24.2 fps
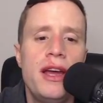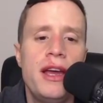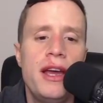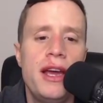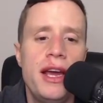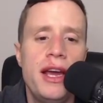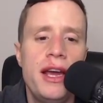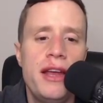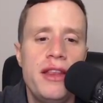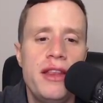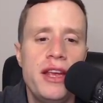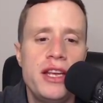
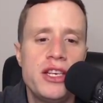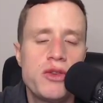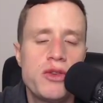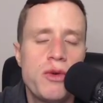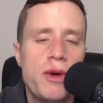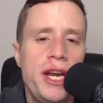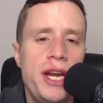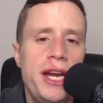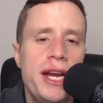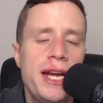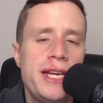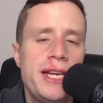And then
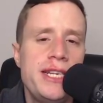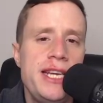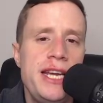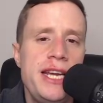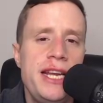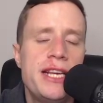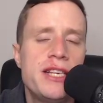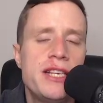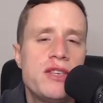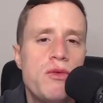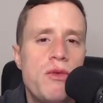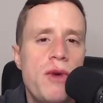
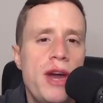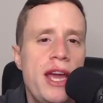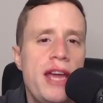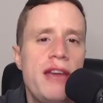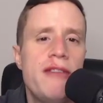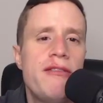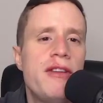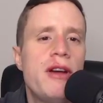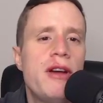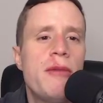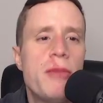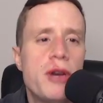2019 is
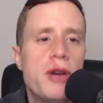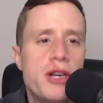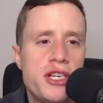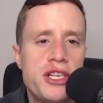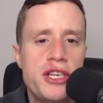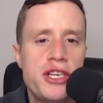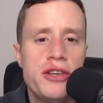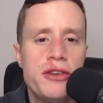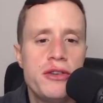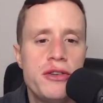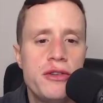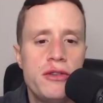wave number
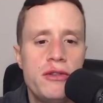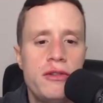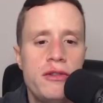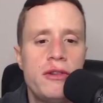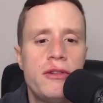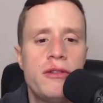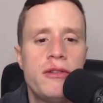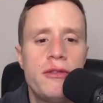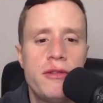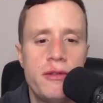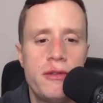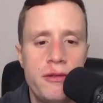2.
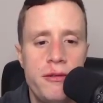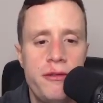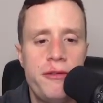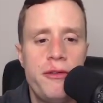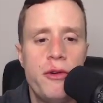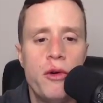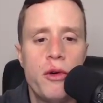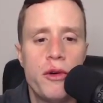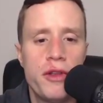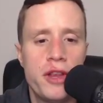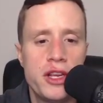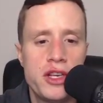
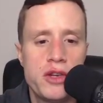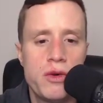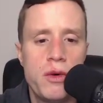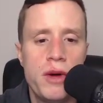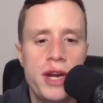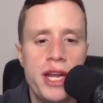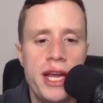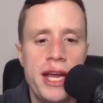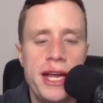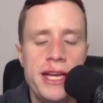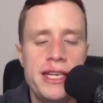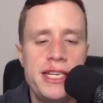For the
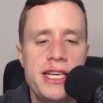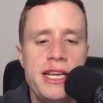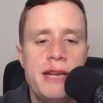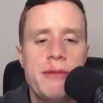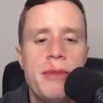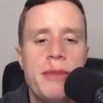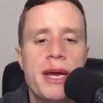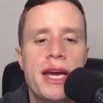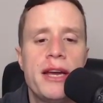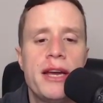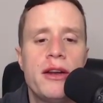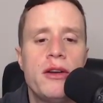2018
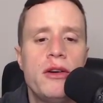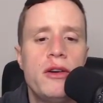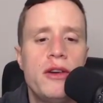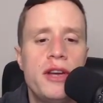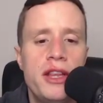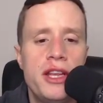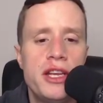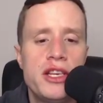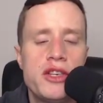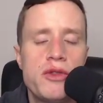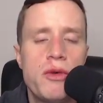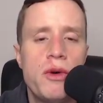panel,
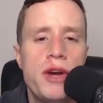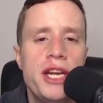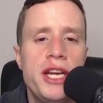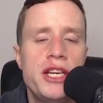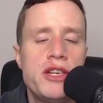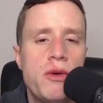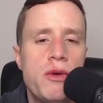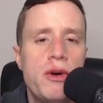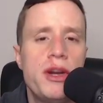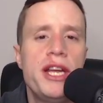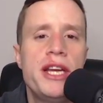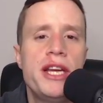and then
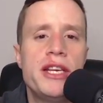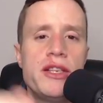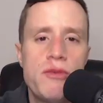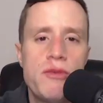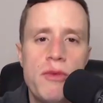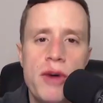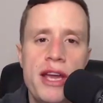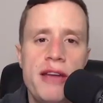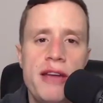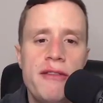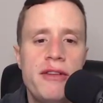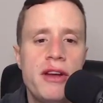2020 is
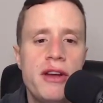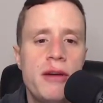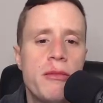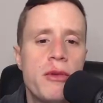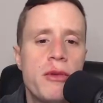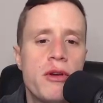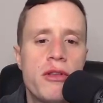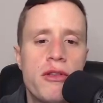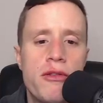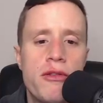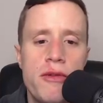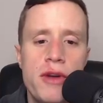wave
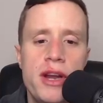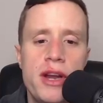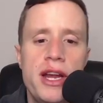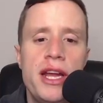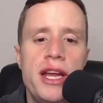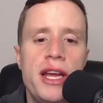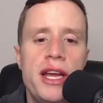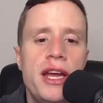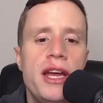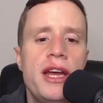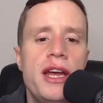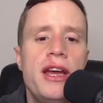number
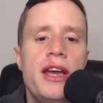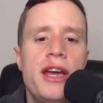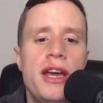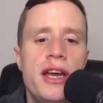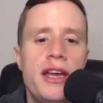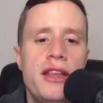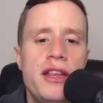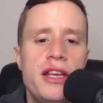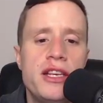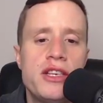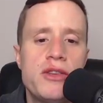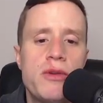3,
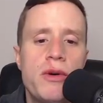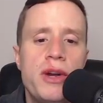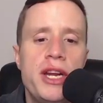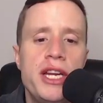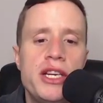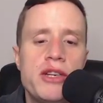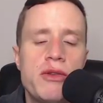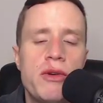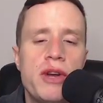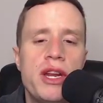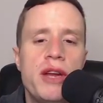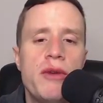and then
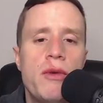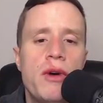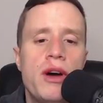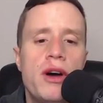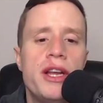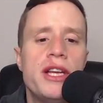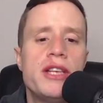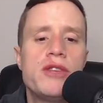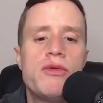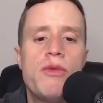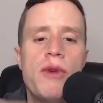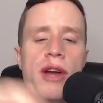
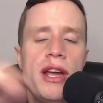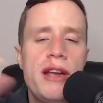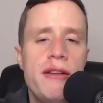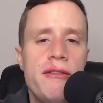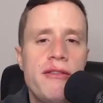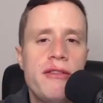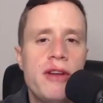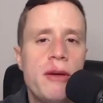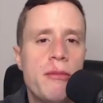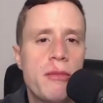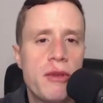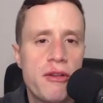2021 is
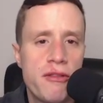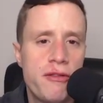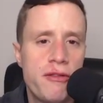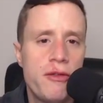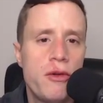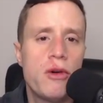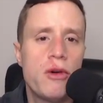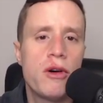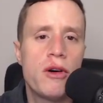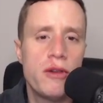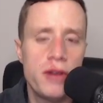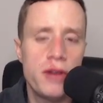wave number
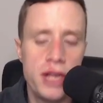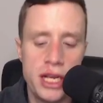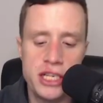4.